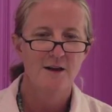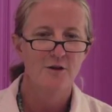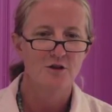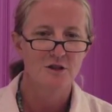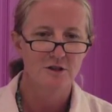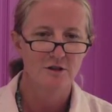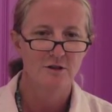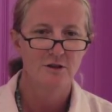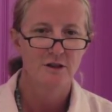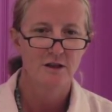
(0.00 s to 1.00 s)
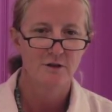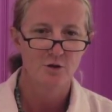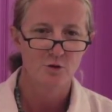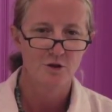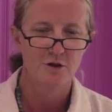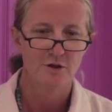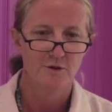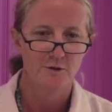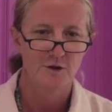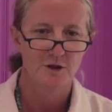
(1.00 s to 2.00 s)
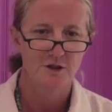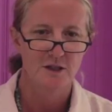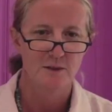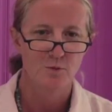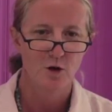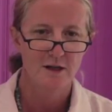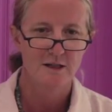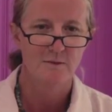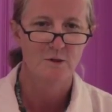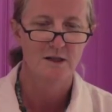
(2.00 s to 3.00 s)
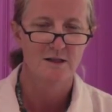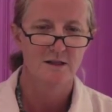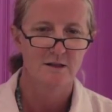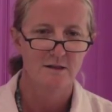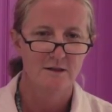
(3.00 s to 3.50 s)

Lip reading: there's still nutritional deficiencies present because the